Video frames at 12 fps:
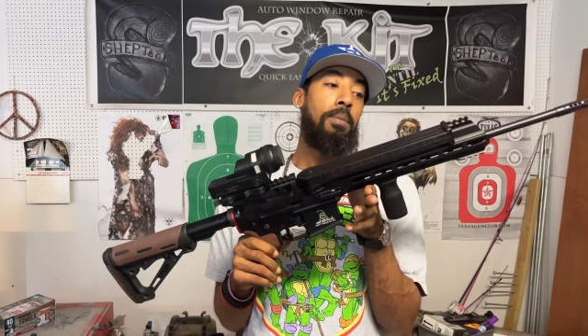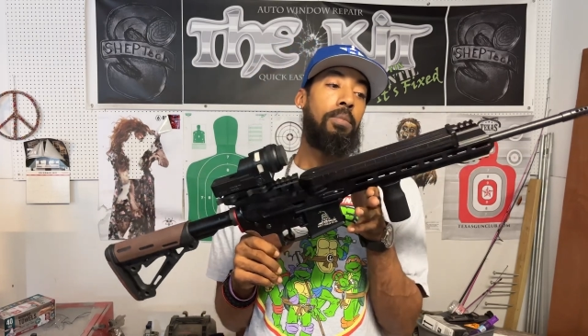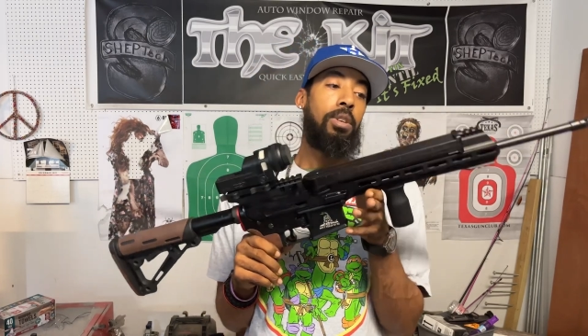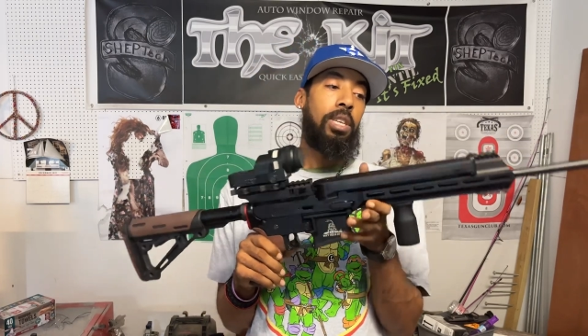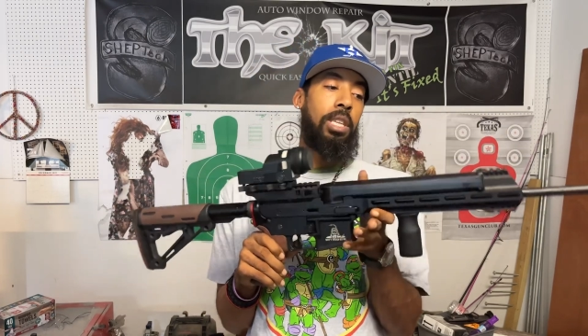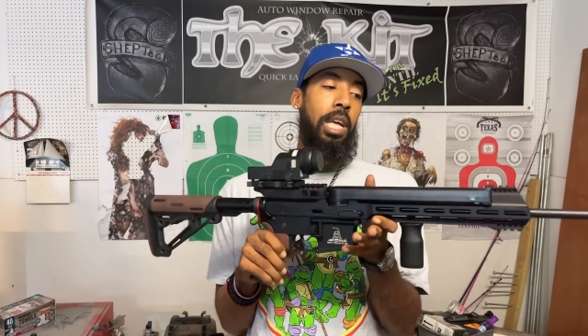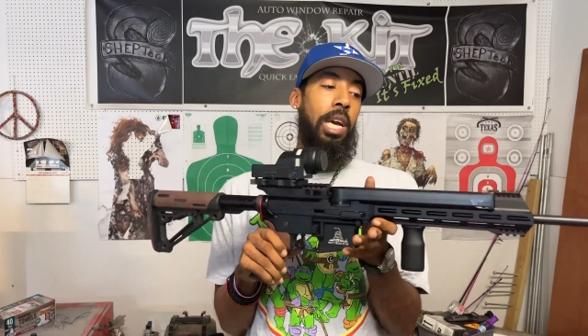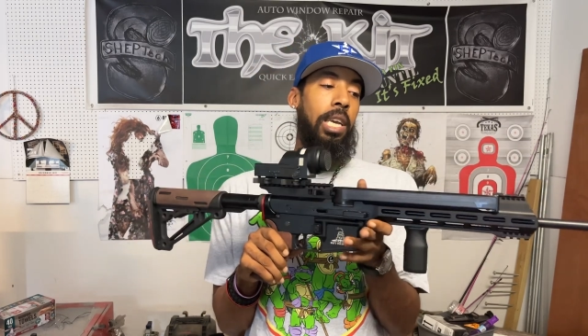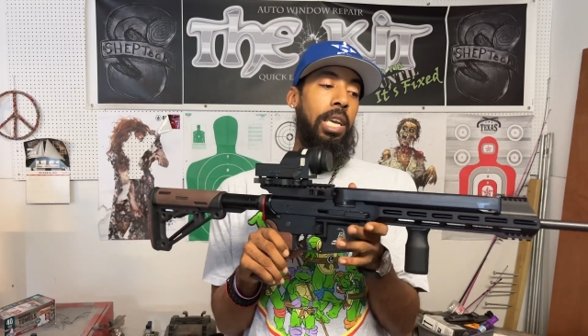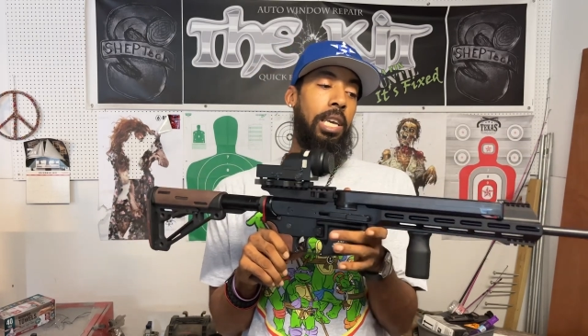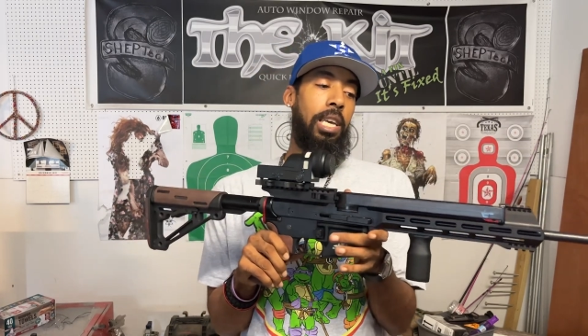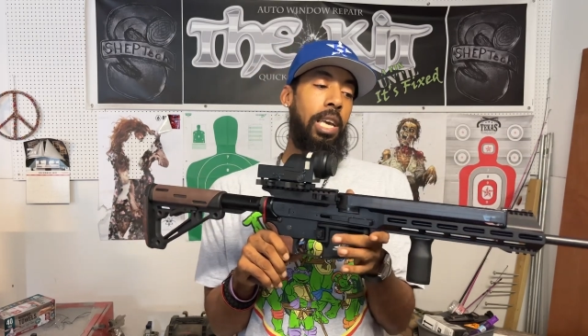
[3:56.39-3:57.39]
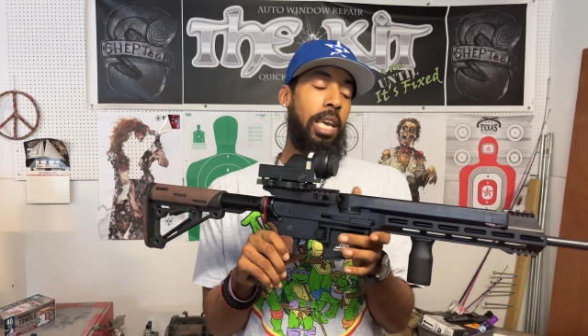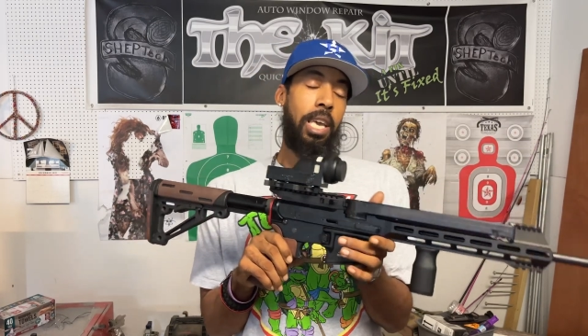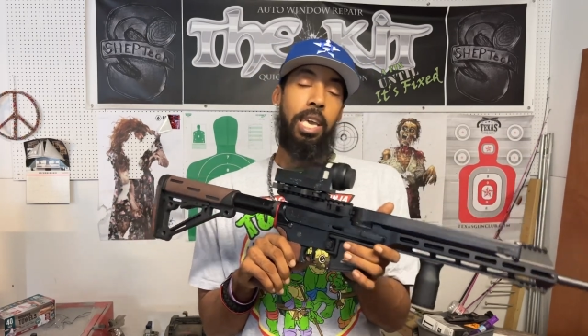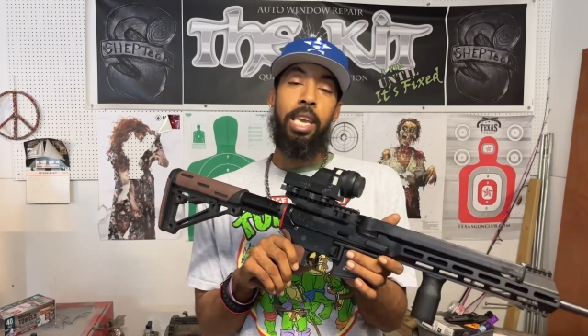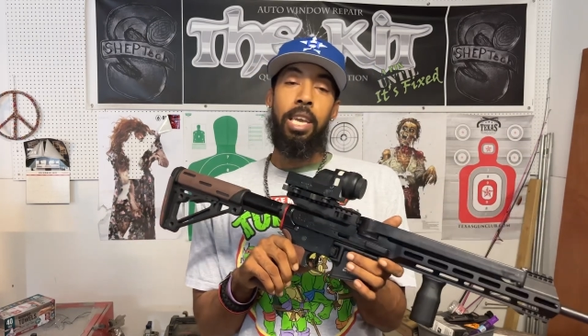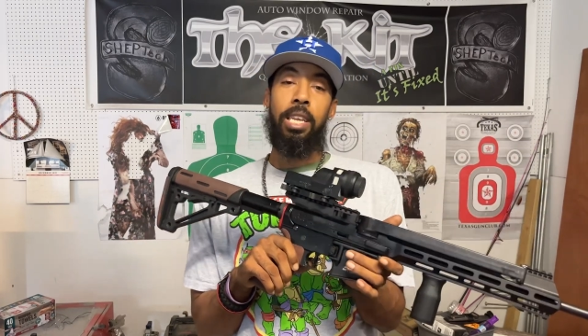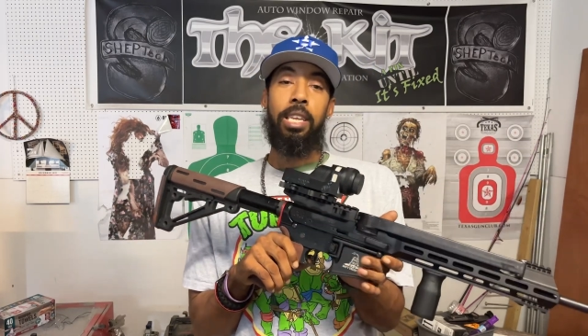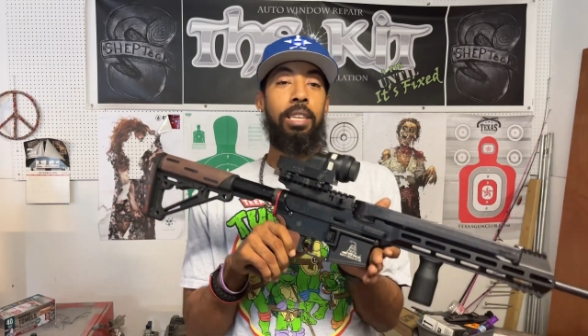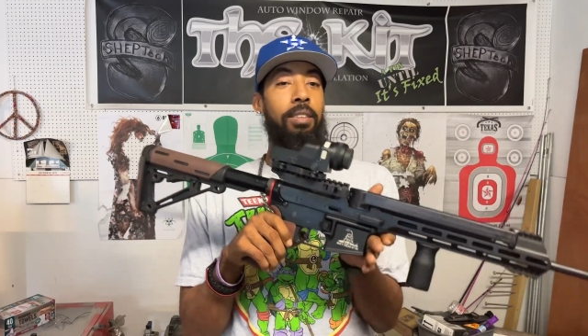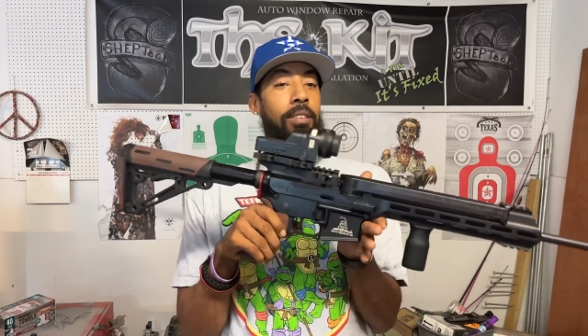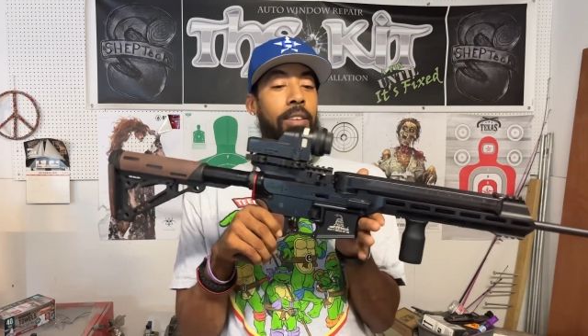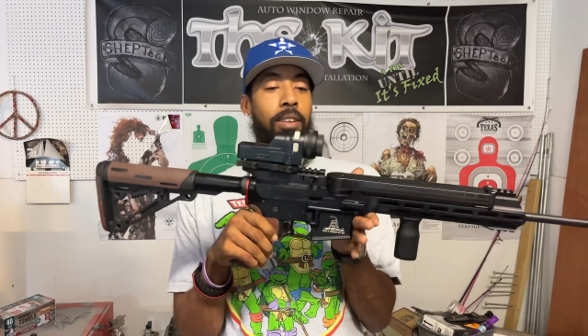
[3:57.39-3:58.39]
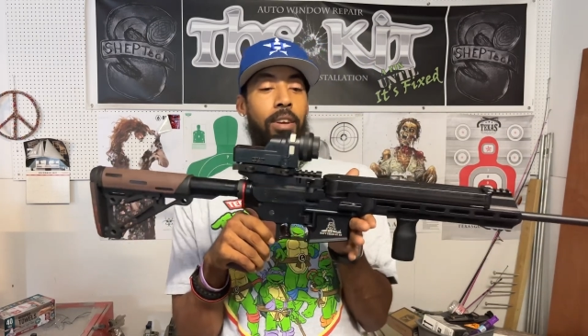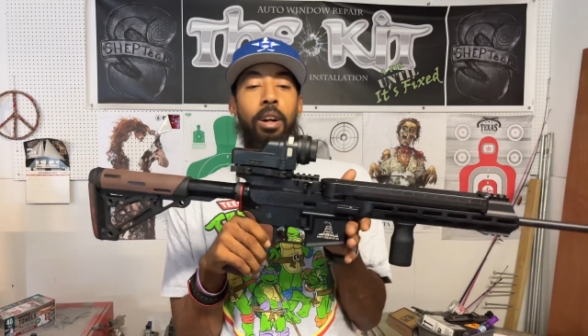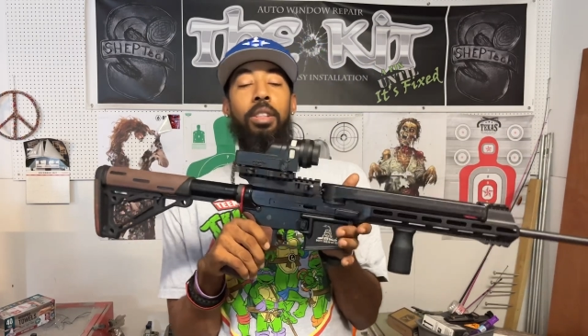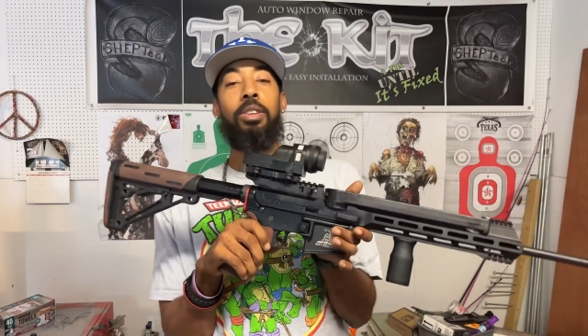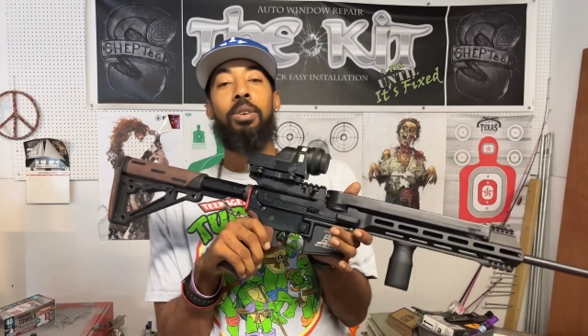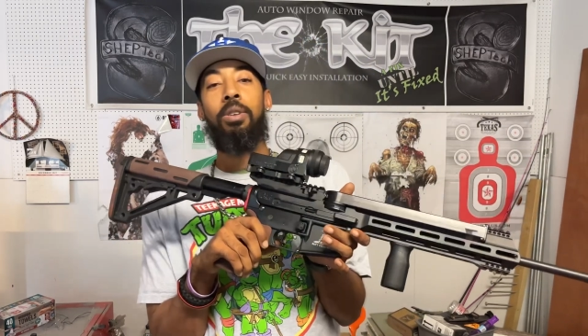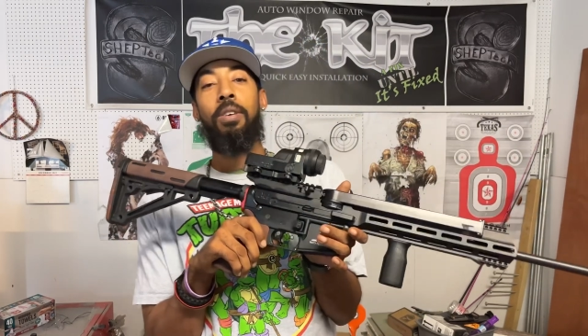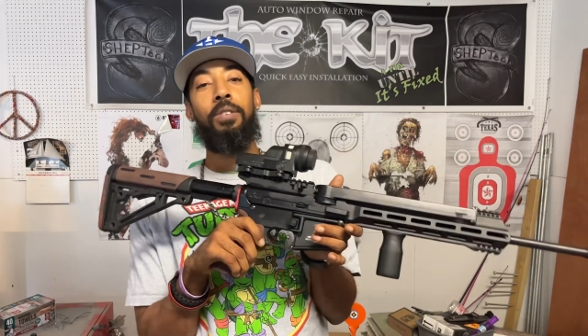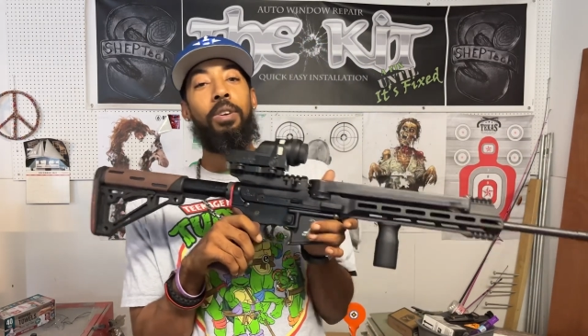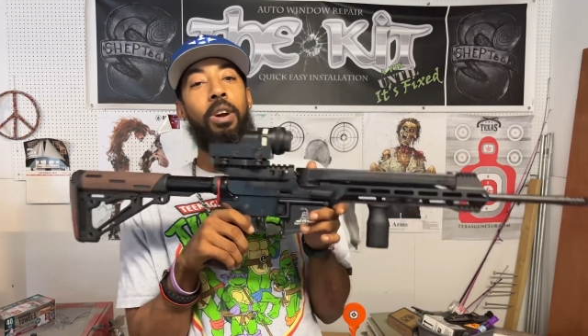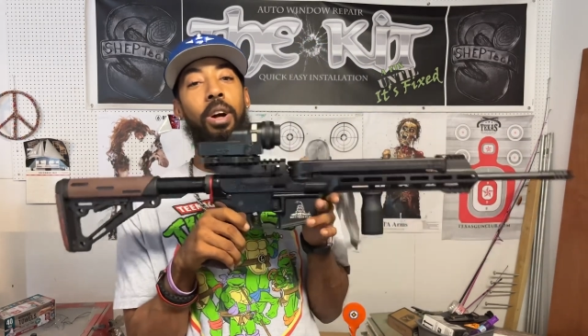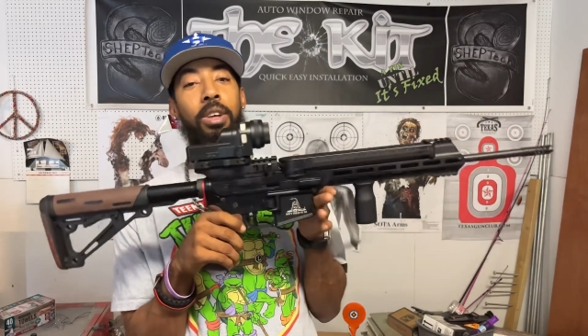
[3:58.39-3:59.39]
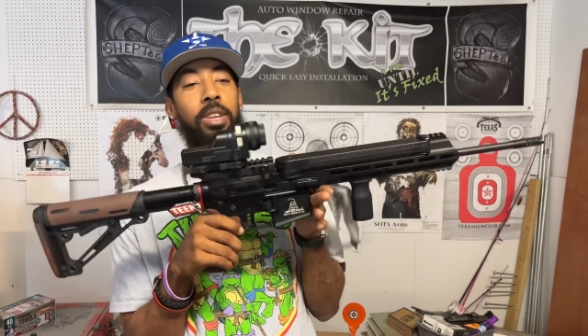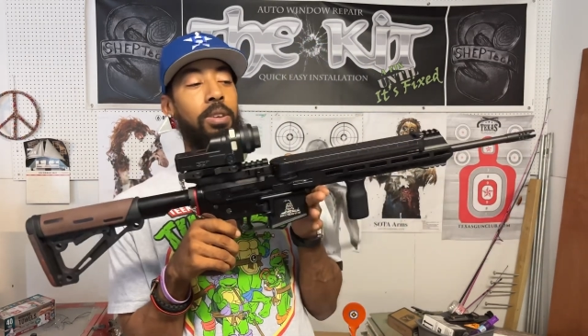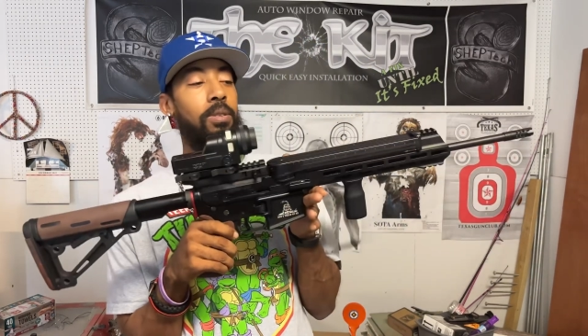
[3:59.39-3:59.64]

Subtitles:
just like in Call of Duty, if you're a Call of